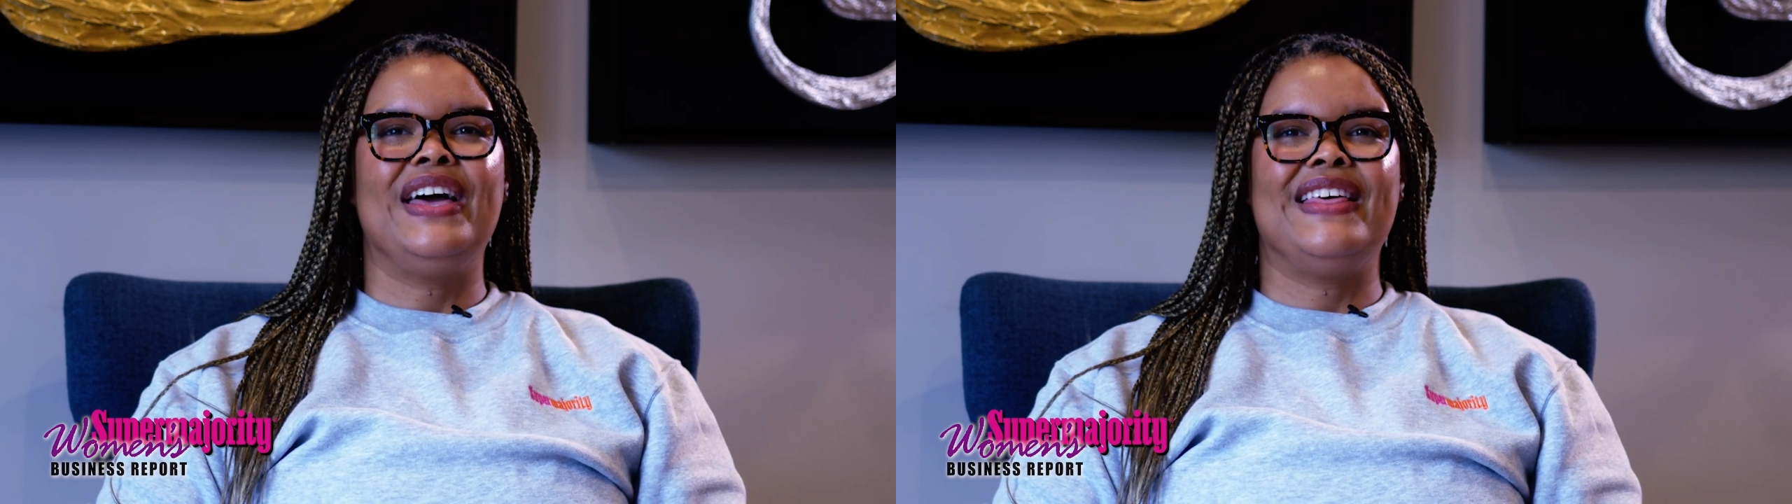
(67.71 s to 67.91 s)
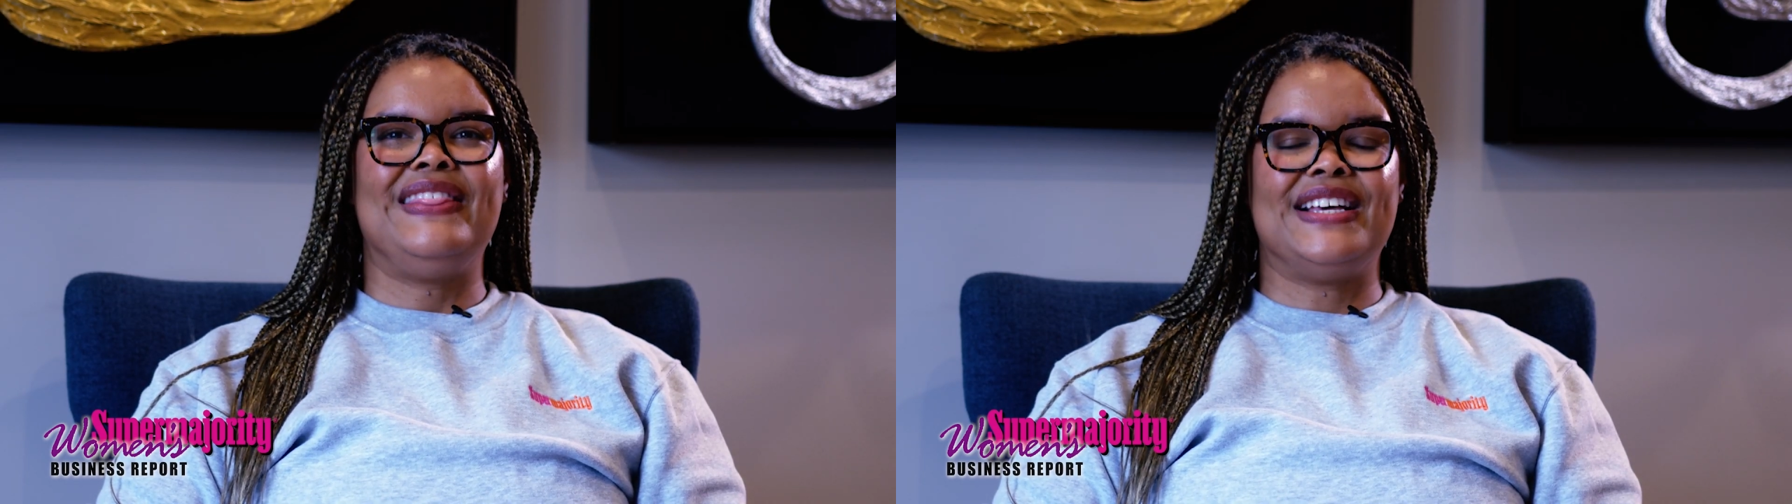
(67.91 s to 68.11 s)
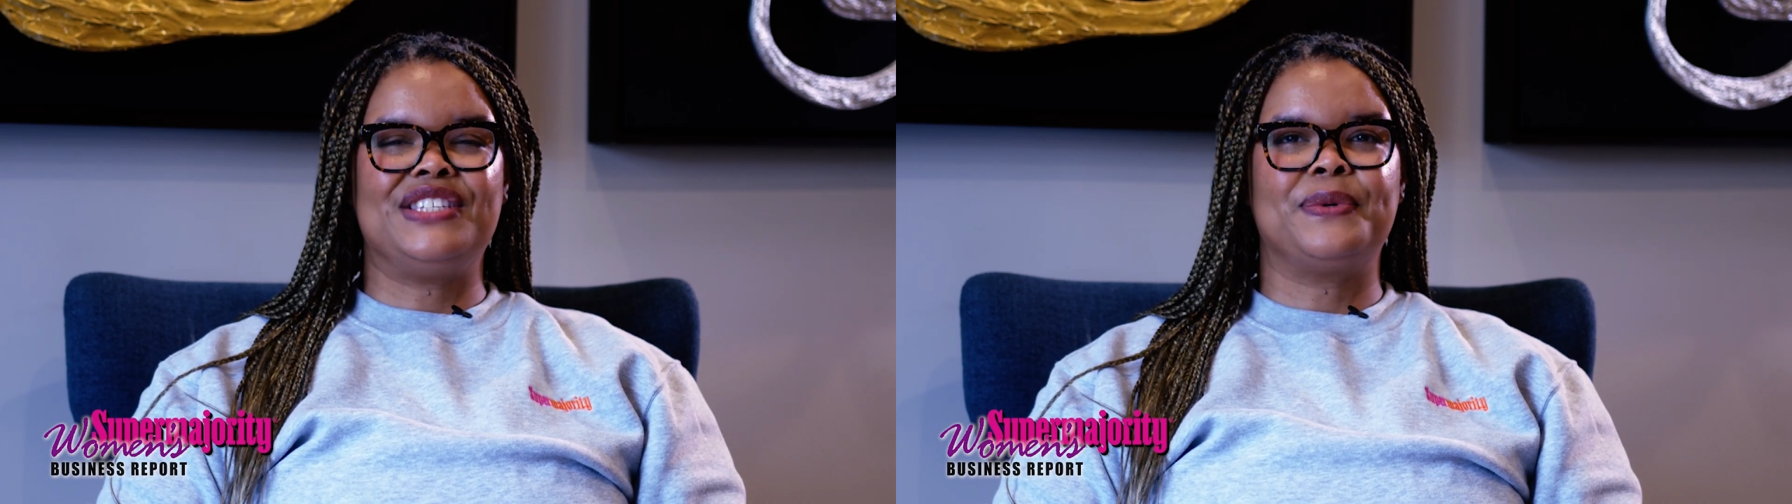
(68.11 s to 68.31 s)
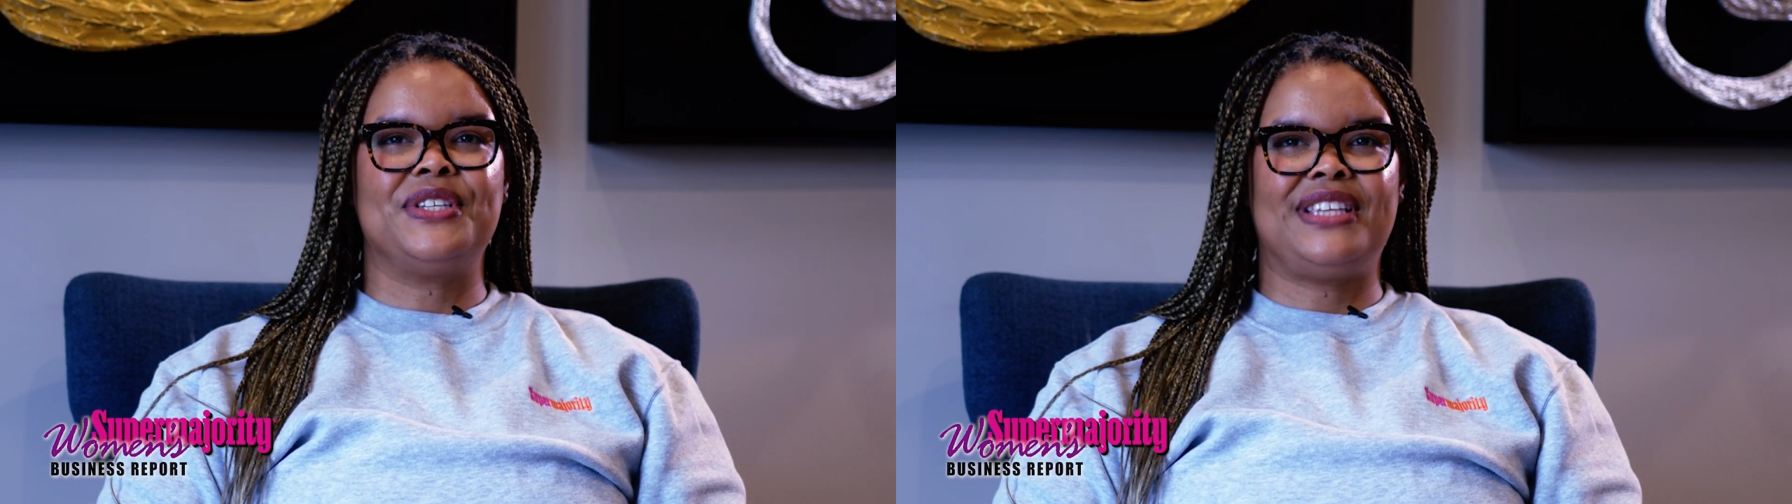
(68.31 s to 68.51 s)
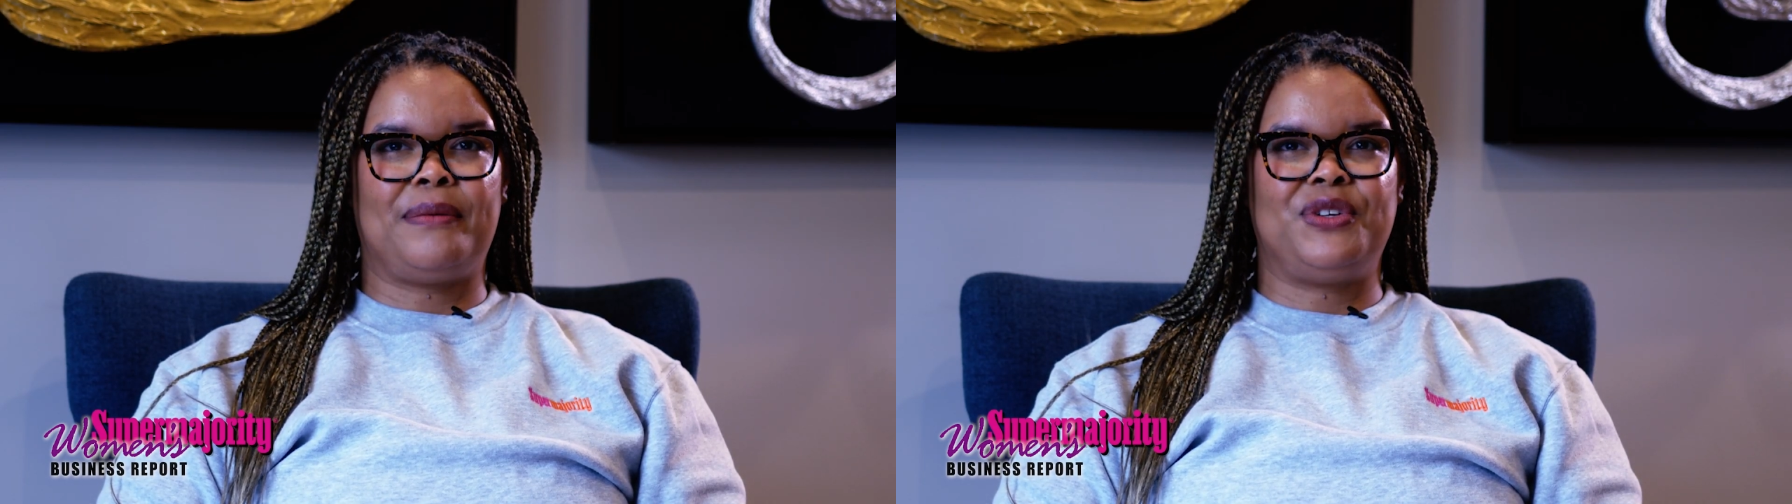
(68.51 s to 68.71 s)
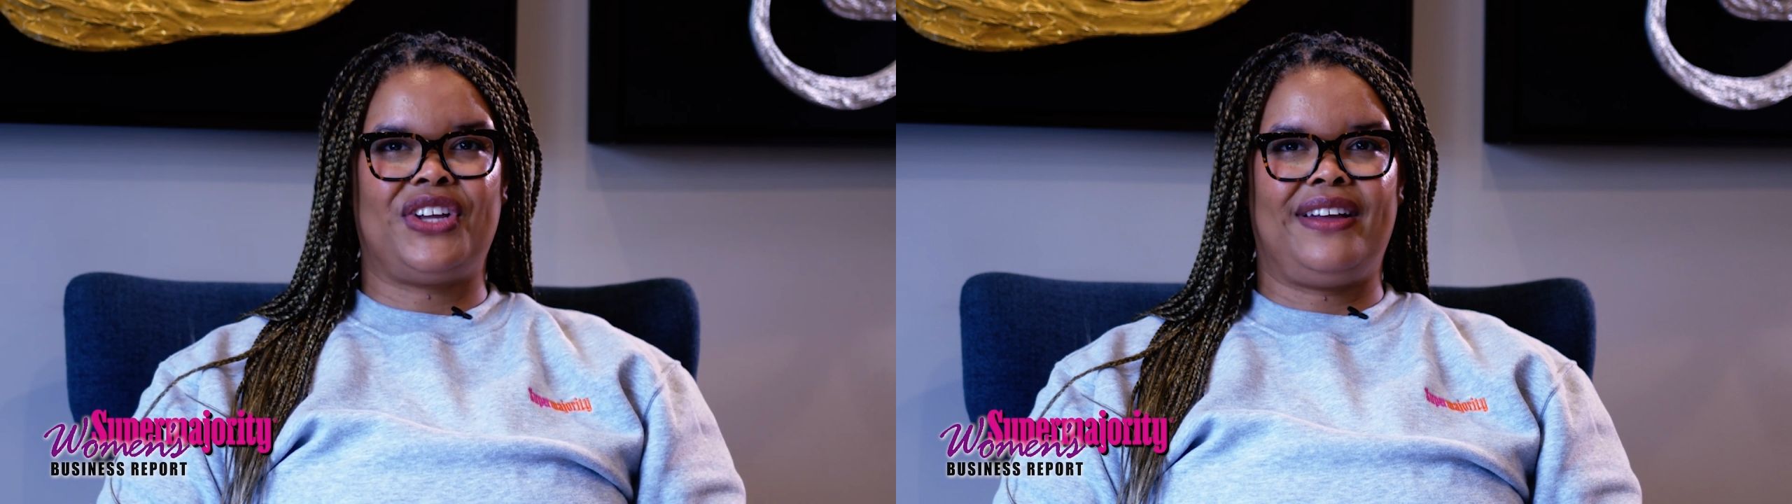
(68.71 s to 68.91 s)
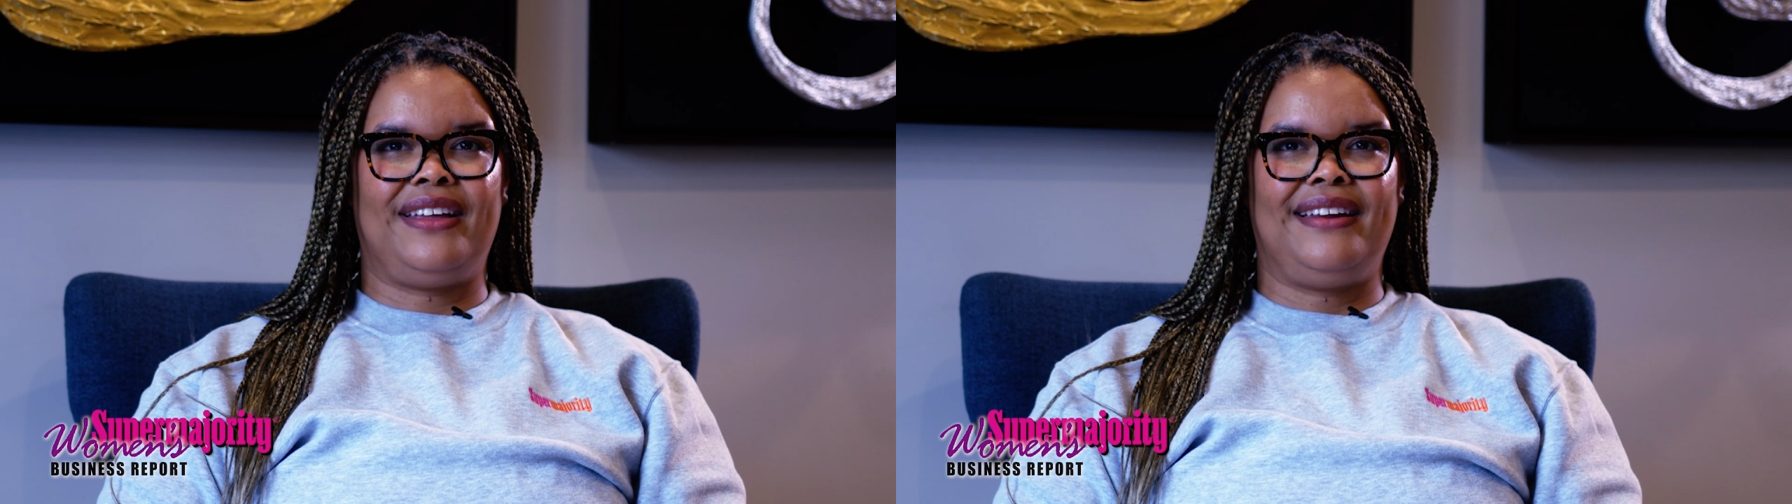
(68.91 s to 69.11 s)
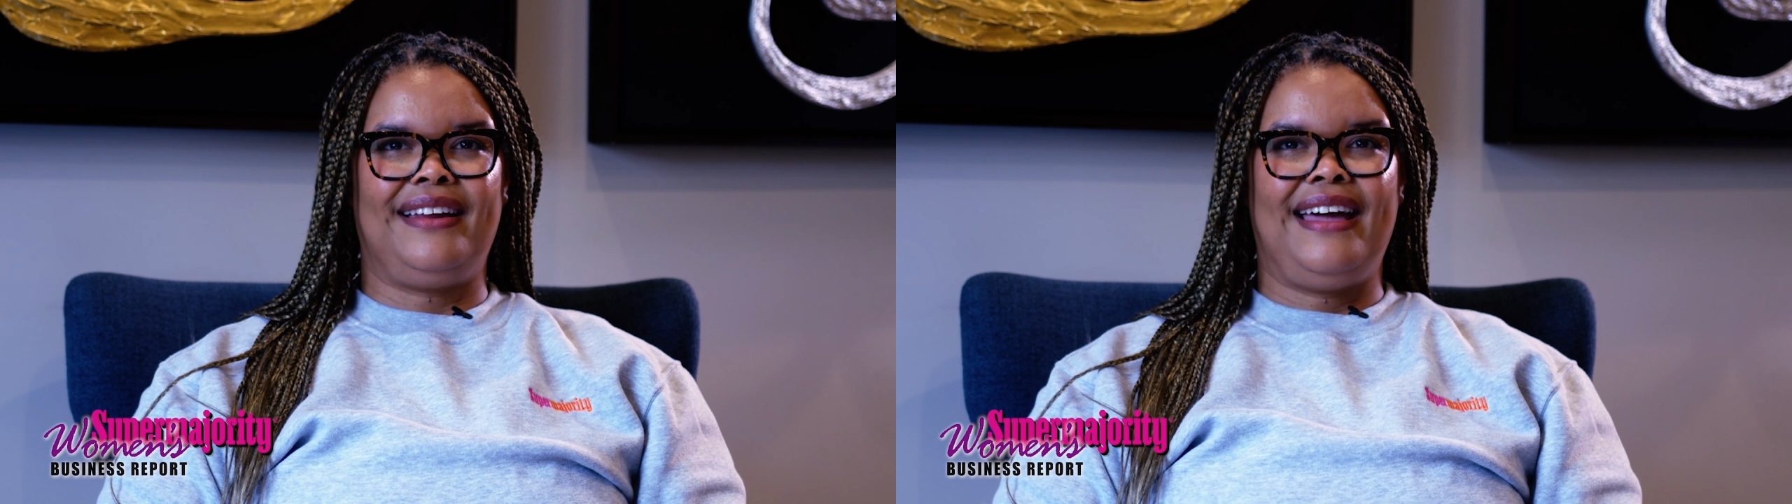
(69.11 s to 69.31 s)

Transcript: this reception,